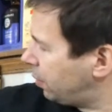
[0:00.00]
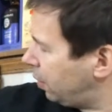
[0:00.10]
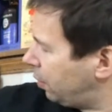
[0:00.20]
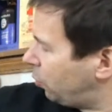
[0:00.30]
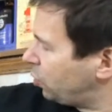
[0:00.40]

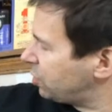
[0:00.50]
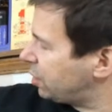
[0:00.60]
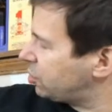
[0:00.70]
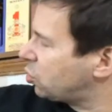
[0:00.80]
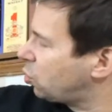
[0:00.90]
whiskey
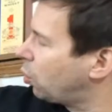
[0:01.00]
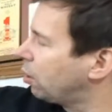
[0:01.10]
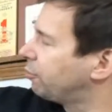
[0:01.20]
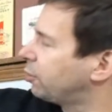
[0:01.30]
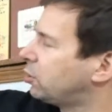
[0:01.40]
score
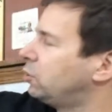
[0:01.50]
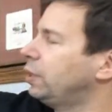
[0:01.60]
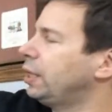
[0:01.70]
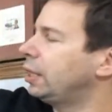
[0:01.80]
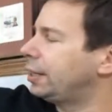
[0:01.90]
for
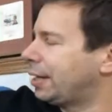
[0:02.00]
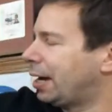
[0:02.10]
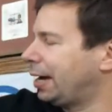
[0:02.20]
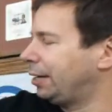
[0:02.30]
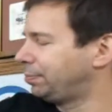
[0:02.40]
Kulila
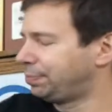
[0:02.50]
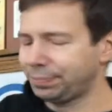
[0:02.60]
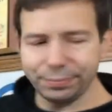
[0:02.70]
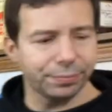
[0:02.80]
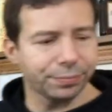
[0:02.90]
9.
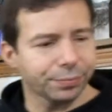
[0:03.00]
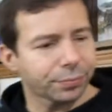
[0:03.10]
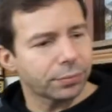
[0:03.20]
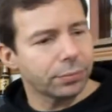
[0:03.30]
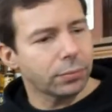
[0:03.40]

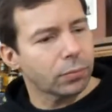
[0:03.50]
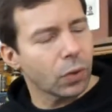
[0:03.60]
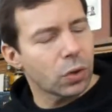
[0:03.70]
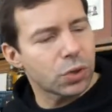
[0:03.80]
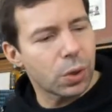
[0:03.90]

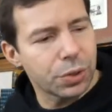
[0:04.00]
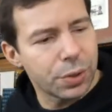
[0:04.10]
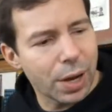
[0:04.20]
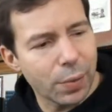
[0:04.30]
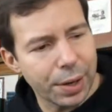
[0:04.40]
So I'll do
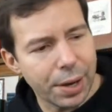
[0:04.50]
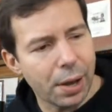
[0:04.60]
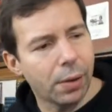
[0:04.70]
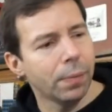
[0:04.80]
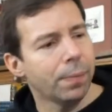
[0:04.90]
that right now.